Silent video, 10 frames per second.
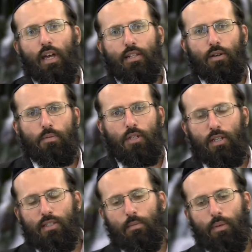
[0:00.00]
here has the
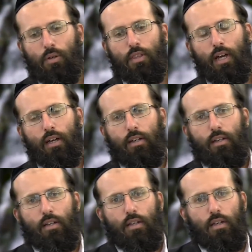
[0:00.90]
opportunity to build that.
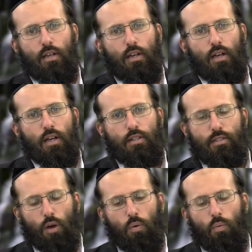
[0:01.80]

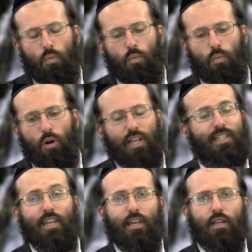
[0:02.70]
So, what
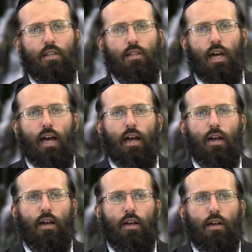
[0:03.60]
is it that